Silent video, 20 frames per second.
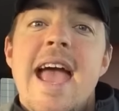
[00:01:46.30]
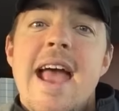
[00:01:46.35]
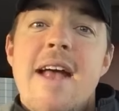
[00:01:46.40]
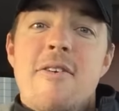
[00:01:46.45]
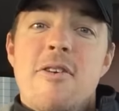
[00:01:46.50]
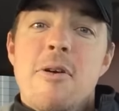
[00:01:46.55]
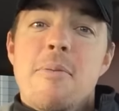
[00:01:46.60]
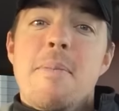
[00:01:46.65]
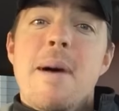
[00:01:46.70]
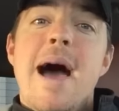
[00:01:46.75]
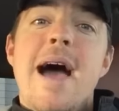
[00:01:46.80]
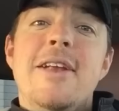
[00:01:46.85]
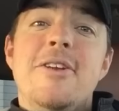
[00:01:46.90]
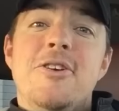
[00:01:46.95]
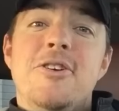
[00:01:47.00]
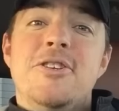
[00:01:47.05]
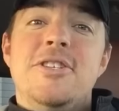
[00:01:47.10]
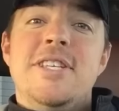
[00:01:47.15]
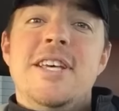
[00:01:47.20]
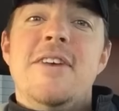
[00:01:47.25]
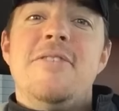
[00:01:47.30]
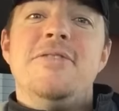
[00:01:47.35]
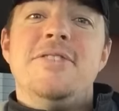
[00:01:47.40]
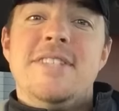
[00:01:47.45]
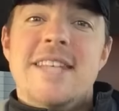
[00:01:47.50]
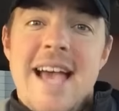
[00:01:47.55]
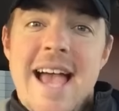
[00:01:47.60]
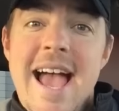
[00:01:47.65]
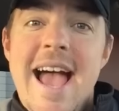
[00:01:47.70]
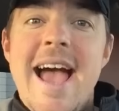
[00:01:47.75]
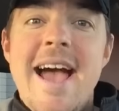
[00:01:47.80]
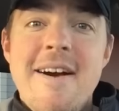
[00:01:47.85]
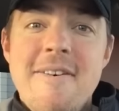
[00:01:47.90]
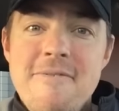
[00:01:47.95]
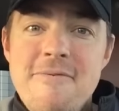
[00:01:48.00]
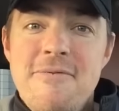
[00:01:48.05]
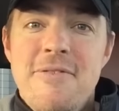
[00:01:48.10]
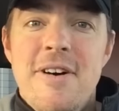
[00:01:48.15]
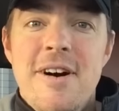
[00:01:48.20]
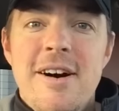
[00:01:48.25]
and remind yourself to
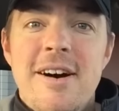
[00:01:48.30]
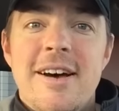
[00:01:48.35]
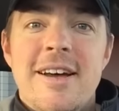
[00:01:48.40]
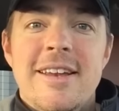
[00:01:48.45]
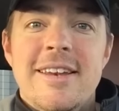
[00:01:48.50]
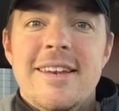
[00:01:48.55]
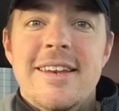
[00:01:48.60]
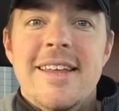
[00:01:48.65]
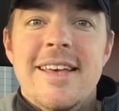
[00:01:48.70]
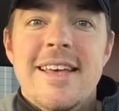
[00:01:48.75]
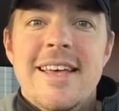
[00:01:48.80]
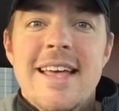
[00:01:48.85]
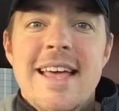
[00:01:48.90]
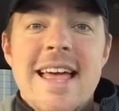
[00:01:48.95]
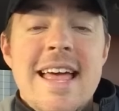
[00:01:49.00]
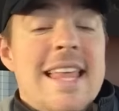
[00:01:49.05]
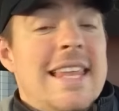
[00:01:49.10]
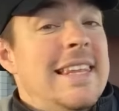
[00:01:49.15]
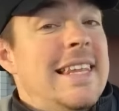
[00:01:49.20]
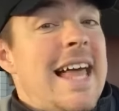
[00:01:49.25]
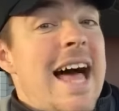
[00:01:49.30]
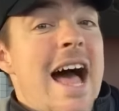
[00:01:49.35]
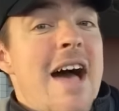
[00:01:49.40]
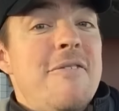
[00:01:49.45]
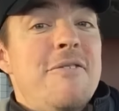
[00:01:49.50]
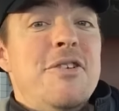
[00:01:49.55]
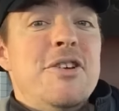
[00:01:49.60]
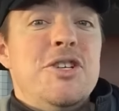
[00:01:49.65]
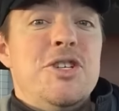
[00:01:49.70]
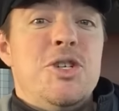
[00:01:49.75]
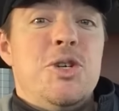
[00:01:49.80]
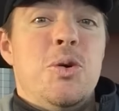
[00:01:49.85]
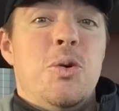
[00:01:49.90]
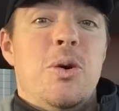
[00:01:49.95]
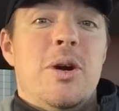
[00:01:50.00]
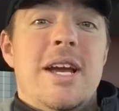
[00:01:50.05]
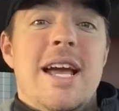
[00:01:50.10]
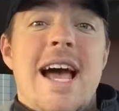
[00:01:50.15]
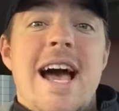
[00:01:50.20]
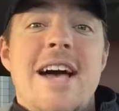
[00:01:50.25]
have fun. Life is
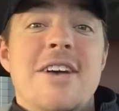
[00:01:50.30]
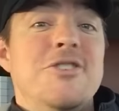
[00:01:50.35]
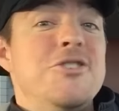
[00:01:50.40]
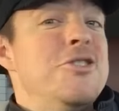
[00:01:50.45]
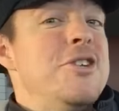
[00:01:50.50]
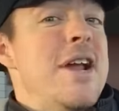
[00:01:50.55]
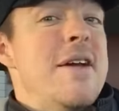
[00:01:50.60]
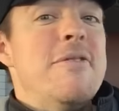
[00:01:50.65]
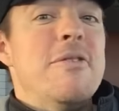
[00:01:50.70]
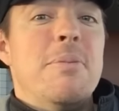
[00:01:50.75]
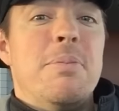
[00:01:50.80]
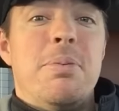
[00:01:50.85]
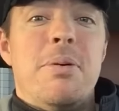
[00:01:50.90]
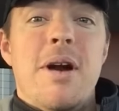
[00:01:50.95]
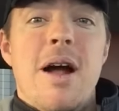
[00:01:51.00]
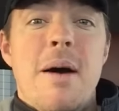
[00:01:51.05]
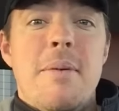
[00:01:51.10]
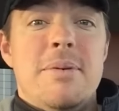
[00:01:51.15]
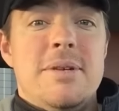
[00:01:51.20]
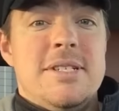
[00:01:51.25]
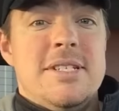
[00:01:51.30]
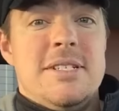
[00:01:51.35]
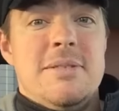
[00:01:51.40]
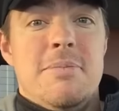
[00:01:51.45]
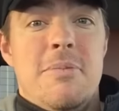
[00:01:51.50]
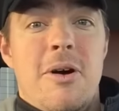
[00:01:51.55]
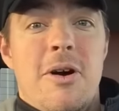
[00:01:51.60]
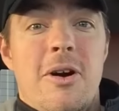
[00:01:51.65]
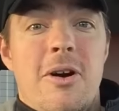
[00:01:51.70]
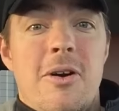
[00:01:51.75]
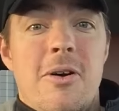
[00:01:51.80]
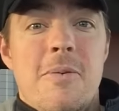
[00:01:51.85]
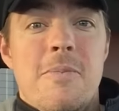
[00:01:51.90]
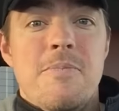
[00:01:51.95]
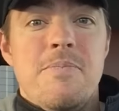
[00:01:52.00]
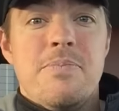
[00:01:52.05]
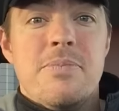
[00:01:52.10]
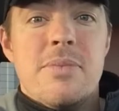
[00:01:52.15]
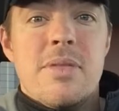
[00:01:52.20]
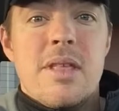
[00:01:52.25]
short, guys. You're never promised tomorrow.
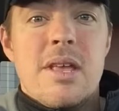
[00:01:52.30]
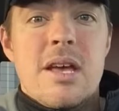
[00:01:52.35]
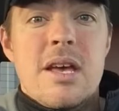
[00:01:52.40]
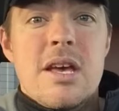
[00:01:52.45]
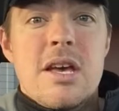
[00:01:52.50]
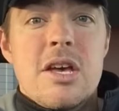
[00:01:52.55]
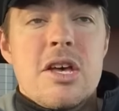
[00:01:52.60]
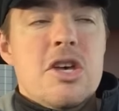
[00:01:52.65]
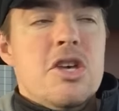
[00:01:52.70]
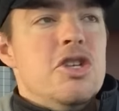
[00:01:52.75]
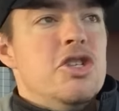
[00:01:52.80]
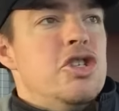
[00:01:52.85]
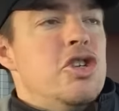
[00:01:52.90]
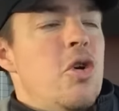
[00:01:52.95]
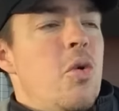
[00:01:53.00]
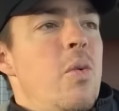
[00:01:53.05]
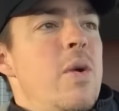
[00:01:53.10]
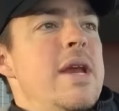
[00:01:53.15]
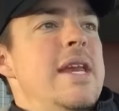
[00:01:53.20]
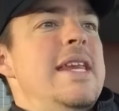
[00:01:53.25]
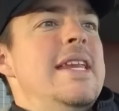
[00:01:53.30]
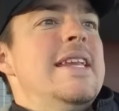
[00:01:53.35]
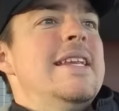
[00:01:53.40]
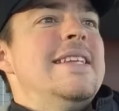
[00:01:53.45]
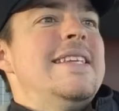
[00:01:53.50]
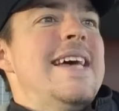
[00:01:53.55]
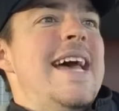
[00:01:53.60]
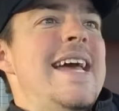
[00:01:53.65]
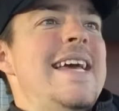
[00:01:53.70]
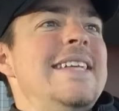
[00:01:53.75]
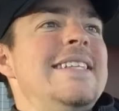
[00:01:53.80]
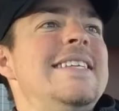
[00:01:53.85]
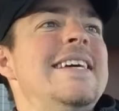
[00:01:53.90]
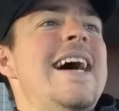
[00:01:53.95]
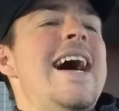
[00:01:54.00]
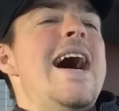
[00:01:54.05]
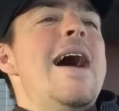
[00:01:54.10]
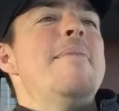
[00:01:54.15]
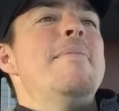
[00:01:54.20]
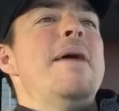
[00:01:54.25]
So we need to take
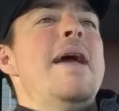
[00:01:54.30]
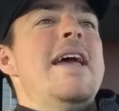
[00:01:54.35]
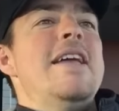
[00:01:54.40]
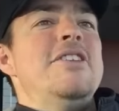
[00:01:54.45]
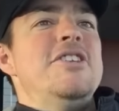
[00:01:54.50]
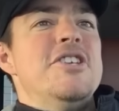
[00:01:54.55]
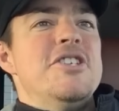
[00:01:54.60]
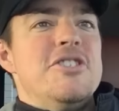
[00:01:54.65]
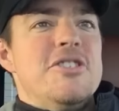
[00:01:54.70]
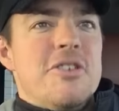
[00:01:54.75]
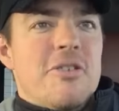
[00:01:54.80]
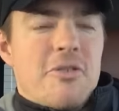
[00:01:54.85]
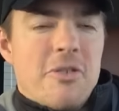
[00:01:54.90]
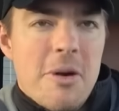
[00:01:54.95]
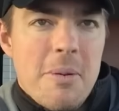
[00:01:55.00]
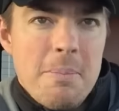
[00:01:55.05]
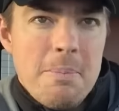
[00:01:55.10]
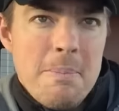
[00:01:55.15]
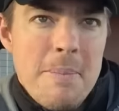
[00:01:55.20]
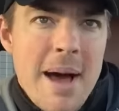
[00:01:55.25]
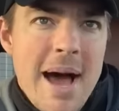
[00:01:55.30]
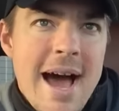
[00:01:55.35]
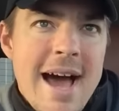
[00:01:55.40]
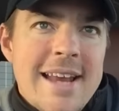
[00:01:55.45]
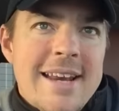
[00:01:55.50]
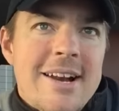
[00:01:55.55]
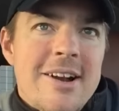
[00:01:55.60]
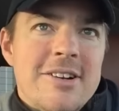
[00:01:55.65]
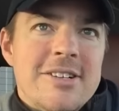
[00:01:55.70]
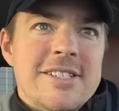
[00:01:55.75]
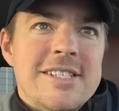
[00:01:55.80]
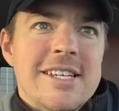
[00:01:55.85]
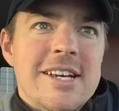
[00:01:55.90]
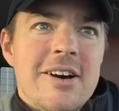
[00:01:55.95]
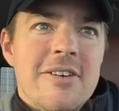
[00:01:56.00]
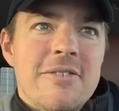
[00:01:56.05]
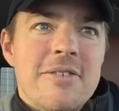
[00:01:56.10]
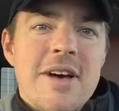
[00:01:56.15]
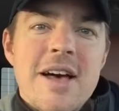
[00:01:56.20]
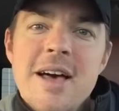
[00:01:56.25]
time and just remind
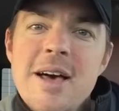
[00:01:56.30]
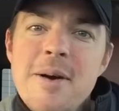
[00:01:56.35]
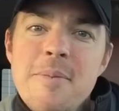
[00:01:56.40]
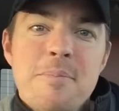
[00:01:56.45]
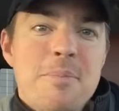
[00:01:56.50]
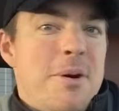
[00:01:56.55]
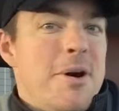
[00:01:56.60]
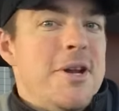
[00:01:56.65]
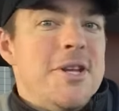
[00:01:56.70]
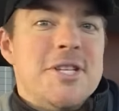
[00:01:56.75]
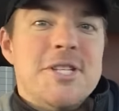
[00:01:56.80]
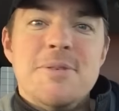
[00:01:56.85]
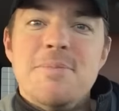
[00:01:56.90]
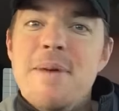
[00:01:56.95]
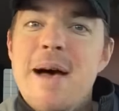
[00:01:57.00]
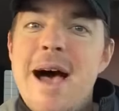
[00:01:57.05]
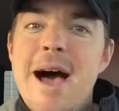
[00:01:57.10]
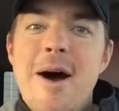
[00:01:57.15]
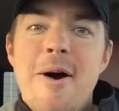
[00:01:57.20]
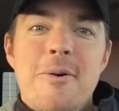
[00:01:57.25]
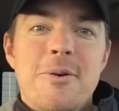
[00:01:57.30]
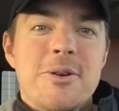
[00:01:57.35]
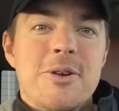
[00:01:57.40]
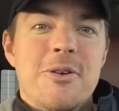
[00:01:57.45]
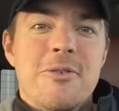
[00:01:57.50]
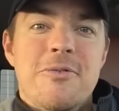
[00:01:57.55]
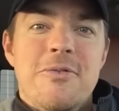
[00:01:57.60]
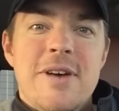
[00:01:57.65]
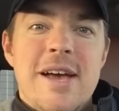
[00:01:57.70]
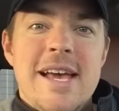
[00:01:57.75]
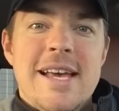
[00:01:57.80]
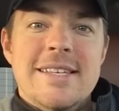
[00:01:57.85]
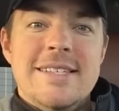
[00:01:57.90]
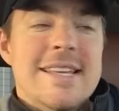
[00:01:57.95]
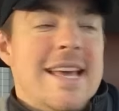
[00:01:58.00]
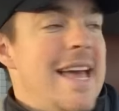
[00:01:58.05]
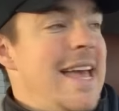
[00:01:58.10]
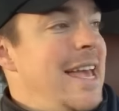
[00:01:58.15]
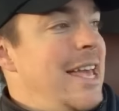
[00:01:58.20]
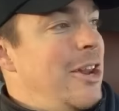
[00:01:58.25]
ourselves, put a smile on your face.
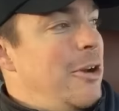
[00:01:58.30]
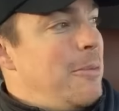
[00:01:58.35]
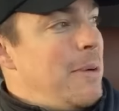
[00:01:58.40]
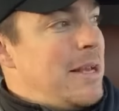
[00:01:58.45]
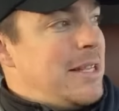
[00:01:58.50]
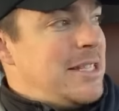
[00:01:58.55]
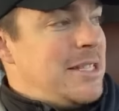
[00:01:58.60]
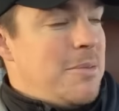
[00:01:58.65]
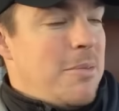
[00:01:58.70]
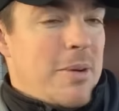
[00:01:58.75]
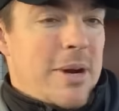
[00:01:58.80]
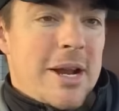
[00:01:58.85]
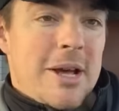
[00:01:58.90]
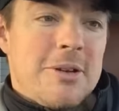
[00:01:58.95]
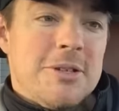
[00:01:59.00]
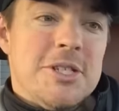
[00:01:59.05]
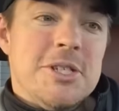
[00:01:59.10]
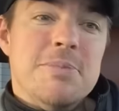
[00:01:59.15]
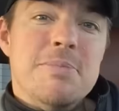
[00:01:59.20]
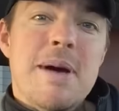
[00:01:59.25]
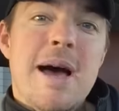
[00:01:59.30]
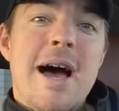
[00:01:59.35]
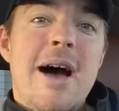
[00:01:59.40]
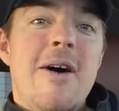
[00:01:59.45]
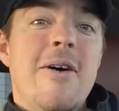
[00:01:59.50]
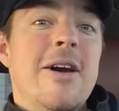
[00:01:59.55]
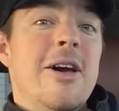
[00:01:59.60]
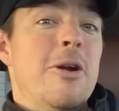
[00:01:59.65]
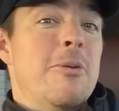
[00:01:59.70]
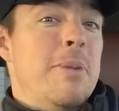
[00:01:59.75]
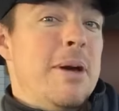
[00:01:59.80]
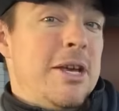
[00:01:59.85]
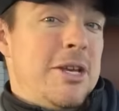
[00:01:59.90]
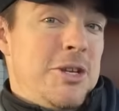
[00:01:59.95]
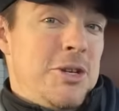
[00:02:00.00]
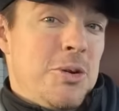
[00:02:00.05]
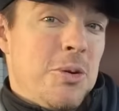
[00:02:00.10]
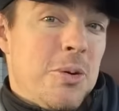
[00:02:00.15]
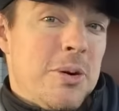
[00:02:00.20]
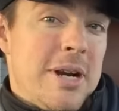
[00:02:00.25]
It'll make someone else smile. It'll make
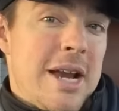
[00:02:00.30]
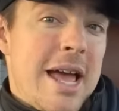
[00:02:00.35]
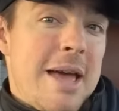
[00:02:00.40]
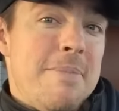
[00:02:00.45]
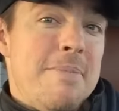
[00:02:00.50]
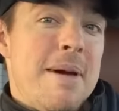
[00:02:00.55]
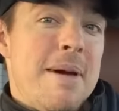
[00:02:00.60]
your day